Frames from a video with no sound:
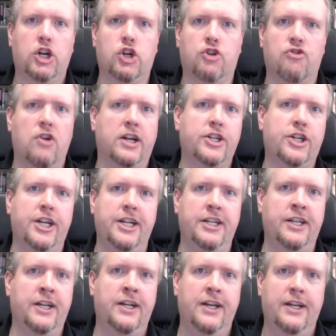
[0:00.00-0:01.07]

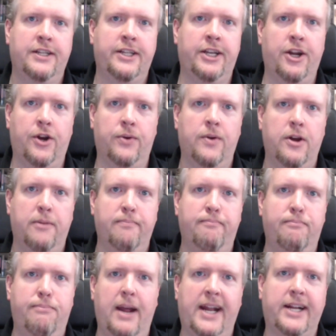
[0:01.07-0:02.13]
crushing, you know,
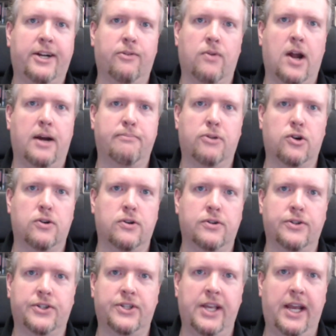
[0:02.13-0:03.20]
bank
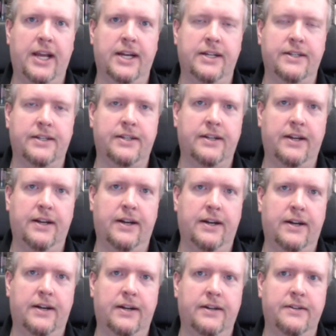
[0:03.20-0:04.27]
robbers and,
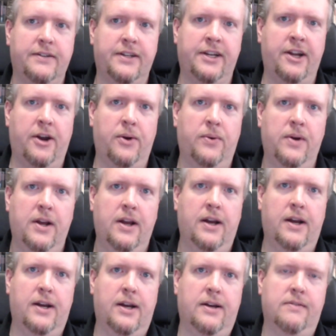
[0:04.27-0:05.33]
you know,
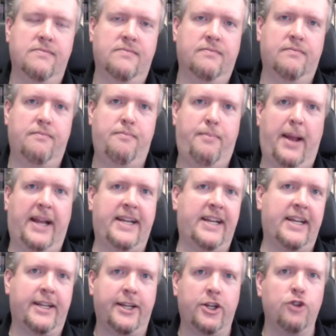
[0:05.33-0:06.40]

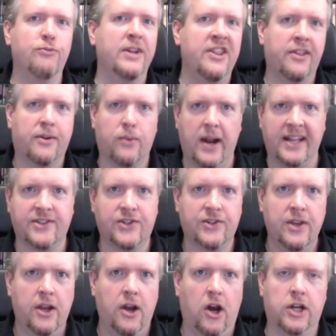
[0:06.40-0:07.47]
petty human
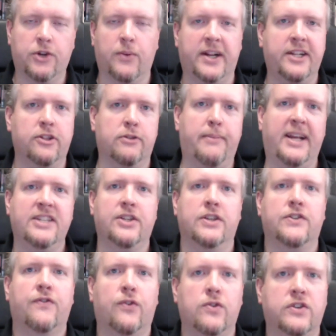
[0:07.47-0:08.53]
threats on a regular
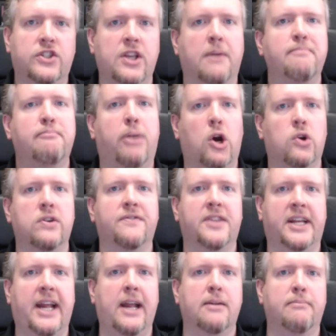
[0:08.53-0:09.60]
basis for some part of
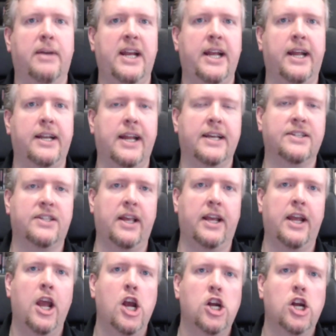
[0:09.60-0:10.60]
the campaign. As they